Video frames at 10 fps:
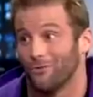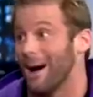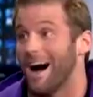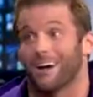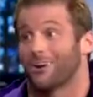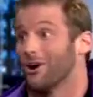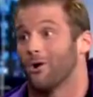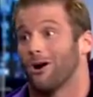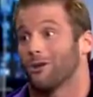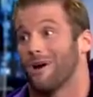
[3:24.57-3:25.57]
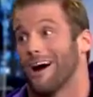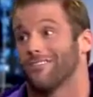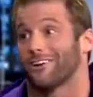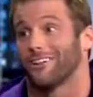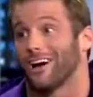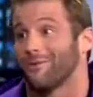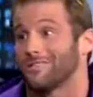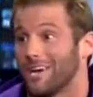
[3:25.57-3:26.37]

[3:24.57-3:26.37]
If a hot girl walked by at the club, we'd